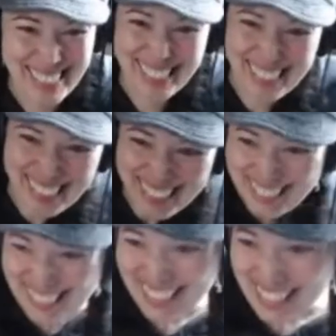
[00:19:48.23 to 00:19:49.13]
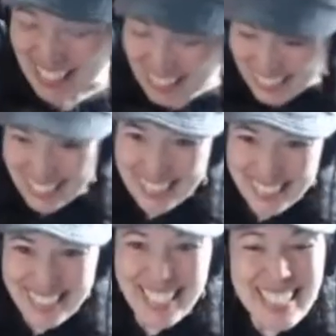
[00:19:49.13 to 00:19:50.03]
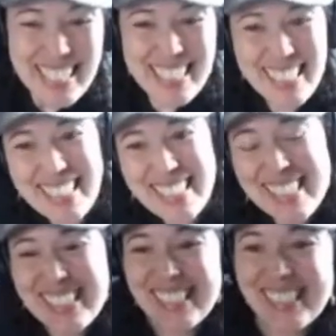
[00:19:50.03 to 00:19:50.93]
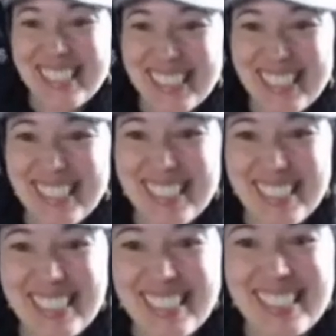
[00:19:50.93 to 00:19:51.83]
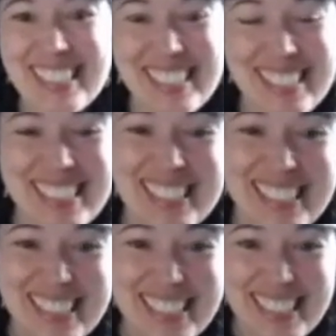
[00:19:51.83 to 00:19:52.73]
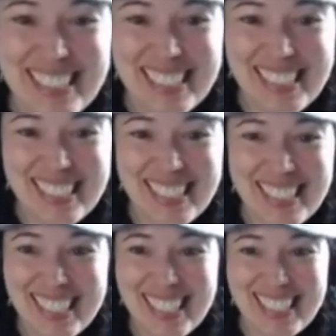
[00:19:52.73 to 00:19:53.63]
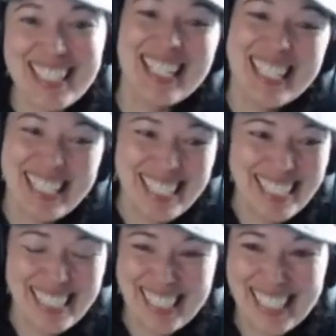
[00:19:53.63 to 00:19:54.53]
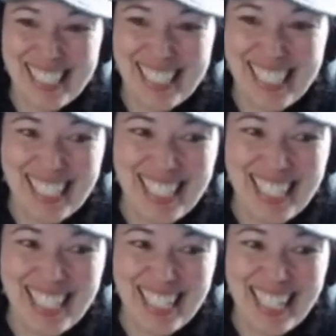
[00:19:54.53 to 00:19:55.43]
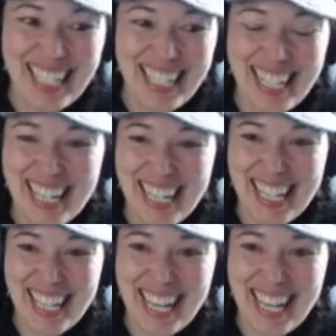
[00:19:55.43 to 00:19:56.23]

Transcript: (silent)